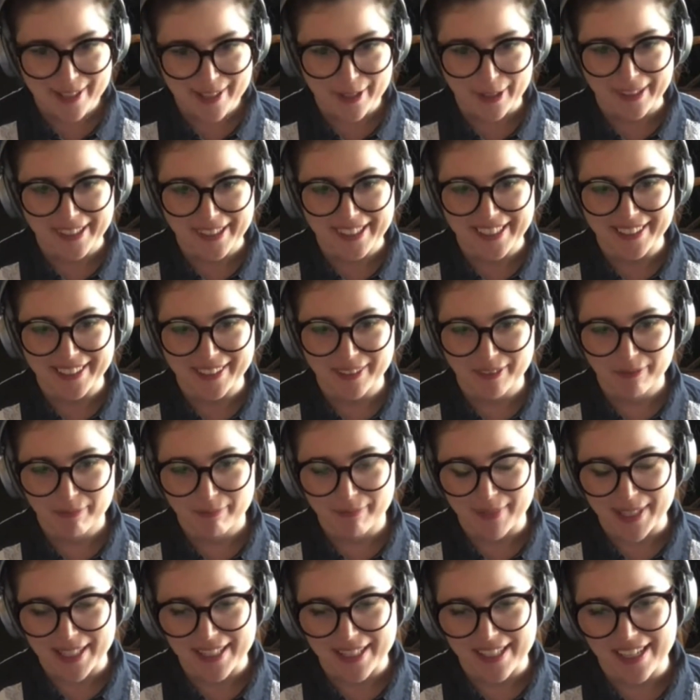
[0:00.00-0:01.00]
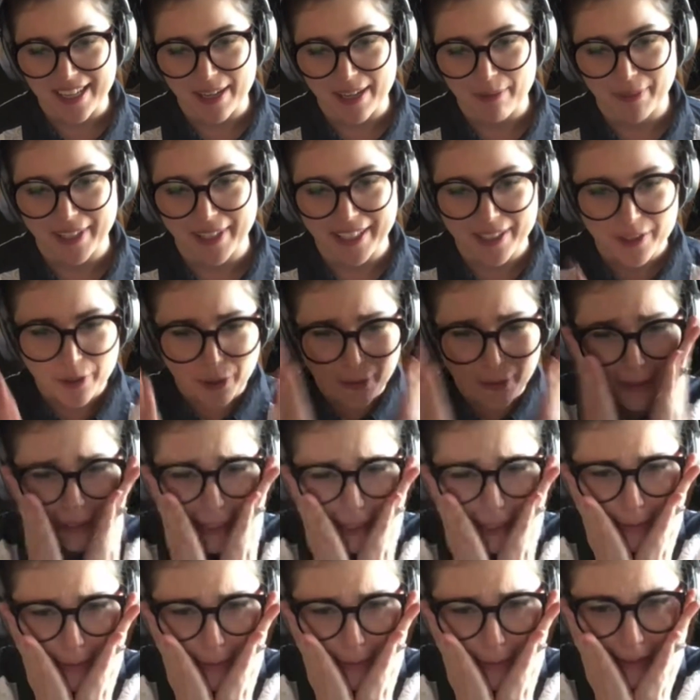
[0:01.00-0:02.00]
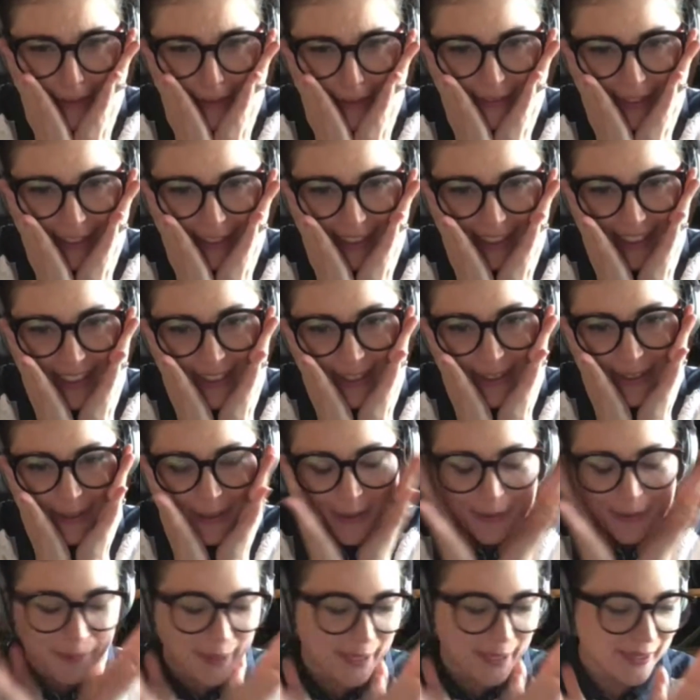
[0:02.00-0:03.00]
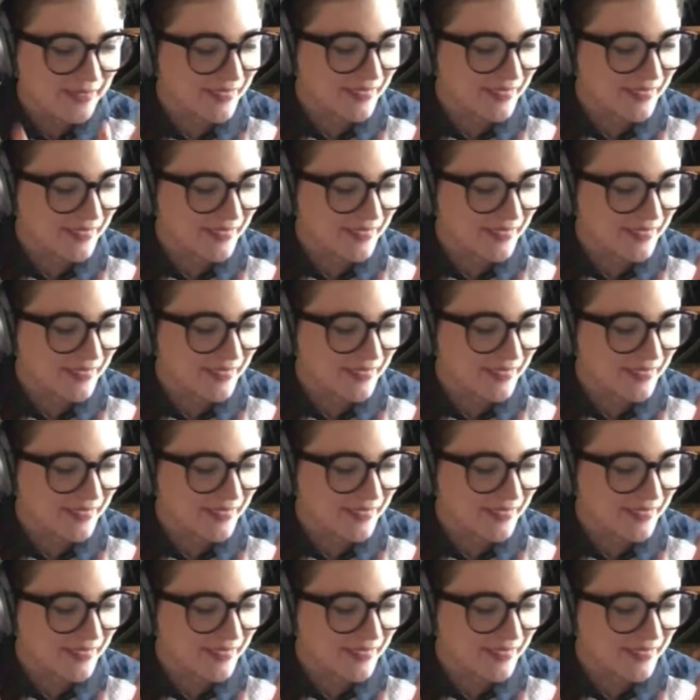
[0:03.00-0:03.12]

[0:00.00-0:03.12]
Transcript: Sorry, Missy, I'm like totally objectifying you, but